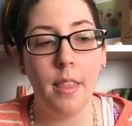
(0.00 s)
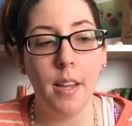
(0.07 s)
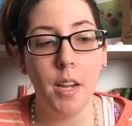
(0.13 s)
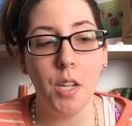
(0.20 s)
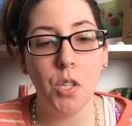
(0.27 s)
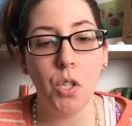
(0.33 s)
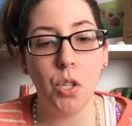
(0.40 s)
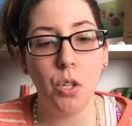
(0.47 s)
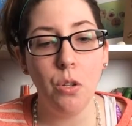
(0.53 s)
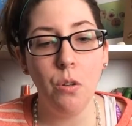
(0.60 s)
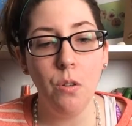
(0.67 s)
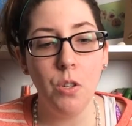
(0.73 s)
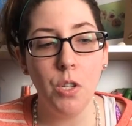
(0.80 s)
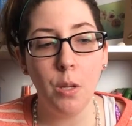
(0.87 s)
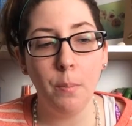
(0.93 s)
think it's
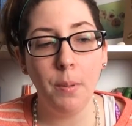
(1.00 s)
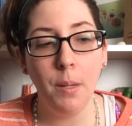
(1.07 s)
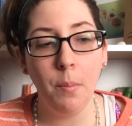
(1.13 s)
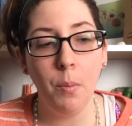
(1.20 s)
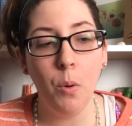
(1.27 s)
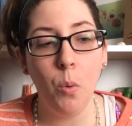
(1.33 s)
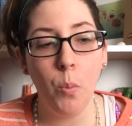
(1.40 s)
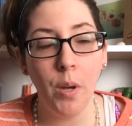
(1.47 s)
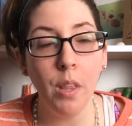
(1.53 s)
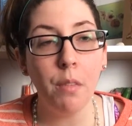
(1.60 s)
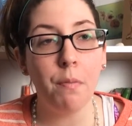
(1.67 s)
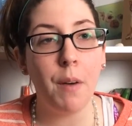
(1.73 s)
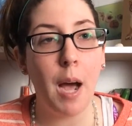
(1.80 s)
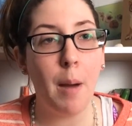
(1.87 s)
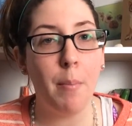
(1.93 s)
huge that people with
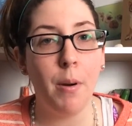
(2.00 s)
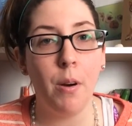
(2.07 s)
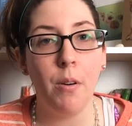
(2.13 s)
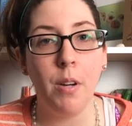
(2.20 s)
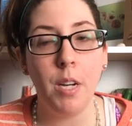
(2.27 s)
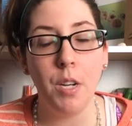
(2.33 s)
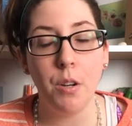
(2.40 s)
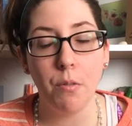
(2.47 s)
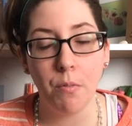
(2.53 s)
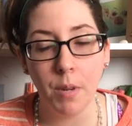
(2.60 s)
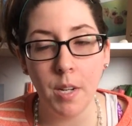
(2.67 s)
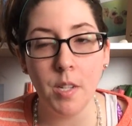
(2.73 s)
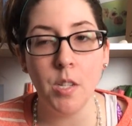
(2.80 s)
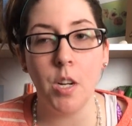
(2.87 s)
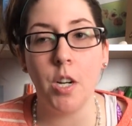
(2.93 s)
fibro need to
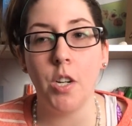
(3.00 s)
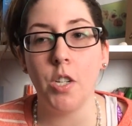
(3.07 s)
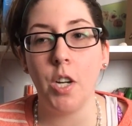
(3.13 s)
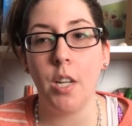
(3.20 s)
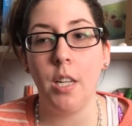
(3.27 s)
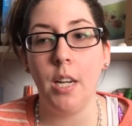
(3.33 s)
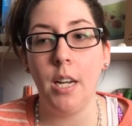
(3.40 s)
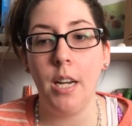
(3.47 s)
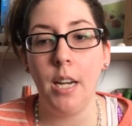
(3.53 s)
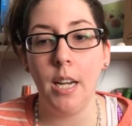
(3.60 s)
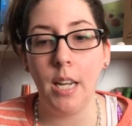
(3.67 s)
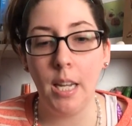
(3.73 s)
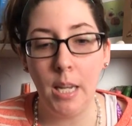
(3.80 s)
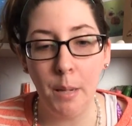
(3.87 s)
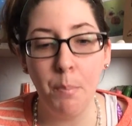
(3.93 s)
research, and they need
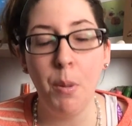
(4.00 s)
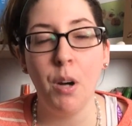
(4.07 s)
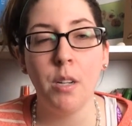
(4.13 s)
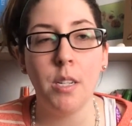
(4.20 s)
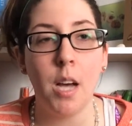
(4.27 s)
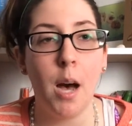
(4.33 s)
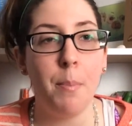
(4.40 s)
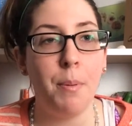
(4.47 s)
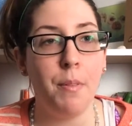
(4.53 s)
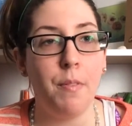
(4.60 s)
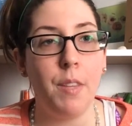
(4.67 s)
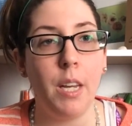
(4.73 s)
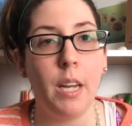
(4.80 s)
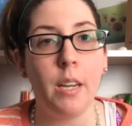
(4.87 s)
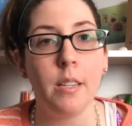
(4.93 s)
to keep on top of
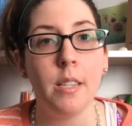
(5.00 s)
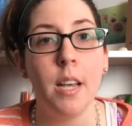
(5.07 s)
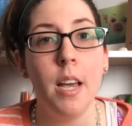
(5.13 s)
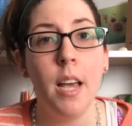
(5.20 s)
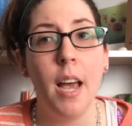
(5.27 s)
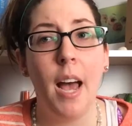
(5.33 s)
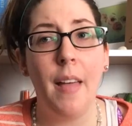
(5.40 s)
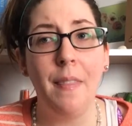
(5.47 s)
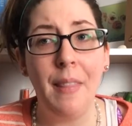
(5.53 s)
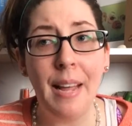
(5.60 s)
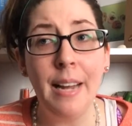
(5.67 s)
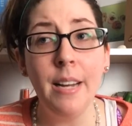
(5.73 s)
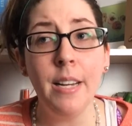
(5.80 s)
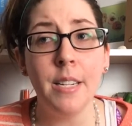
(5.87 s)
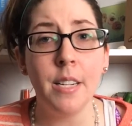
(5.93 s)
things, and
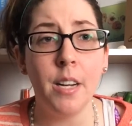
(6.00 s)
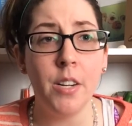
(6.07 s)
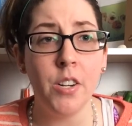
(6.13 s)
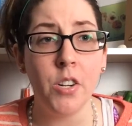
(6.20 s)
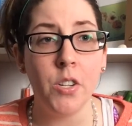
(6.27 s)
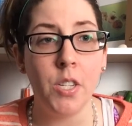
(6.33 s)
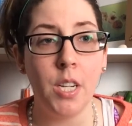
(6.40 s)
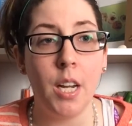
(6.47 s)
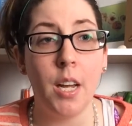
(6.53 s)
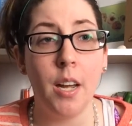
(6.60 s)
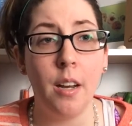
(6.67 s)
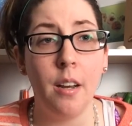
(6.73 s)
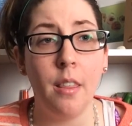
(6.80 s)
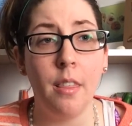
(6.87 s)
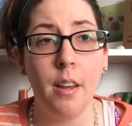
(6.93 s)
they need to
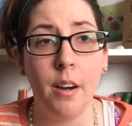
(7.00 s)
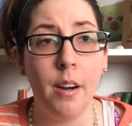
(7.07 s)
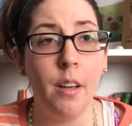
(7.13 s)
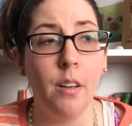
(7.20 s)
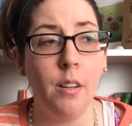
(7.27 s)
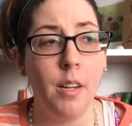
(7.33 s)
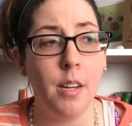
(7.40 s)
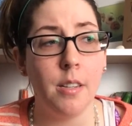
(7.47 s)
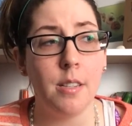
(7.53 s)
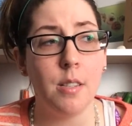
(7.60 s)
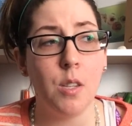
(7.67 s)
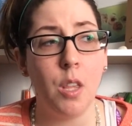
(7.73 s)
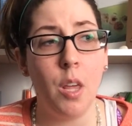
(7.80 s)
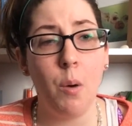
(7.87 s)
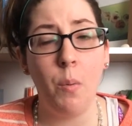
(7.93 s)
understand their illness
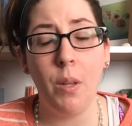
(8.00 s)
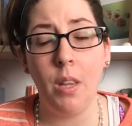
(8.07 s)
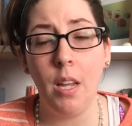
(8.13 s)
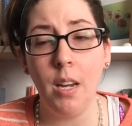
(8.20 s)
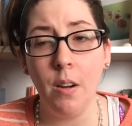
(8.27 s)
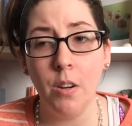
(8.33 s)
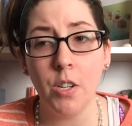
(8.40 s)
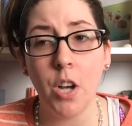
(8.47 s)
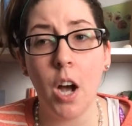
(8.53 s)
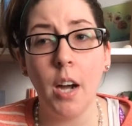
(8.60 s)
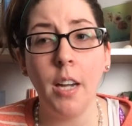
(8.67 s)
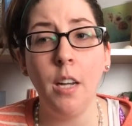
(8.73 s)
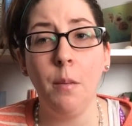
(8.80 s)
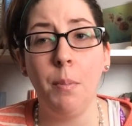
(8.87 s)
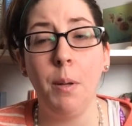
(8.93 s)
so that when they are
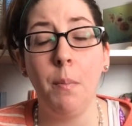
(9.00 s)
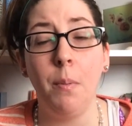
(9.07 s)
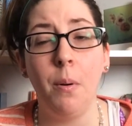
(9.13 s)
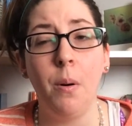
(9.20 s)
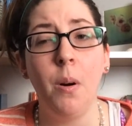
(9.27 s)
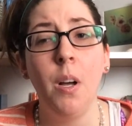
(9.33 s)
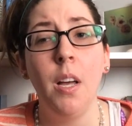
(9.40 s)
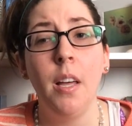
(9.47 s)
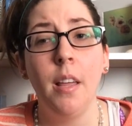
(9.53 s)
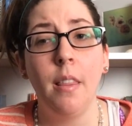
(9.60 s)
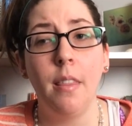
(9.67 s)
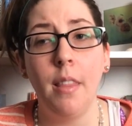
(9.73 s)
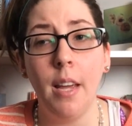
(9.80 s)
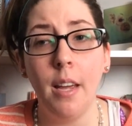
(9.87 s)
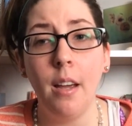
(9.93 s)
talking to people,
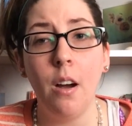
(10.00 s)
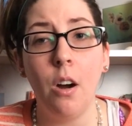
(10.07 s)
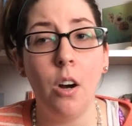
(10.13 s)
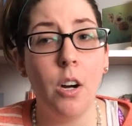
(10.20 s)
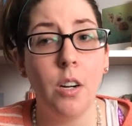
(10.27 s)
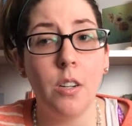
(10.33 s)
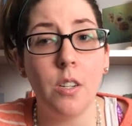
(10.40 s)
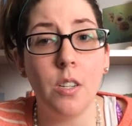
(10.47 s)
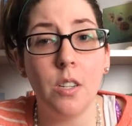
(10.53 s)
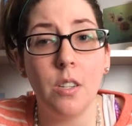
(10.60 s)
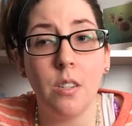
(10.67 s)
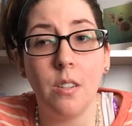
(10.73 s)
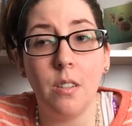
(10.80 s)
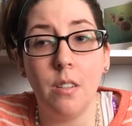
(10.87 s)
they aren't